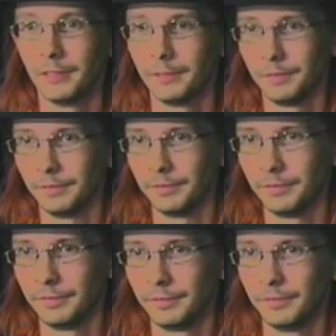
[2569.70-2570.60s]

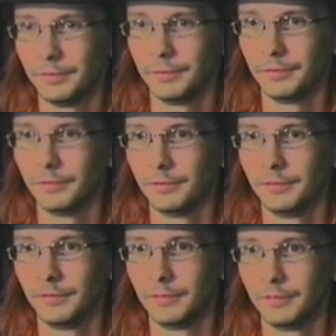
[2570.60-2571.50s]

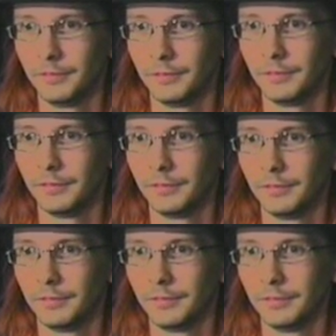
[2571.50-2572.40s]

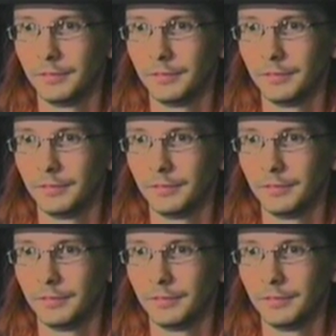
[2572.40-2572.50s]
No one is speaking in this clip.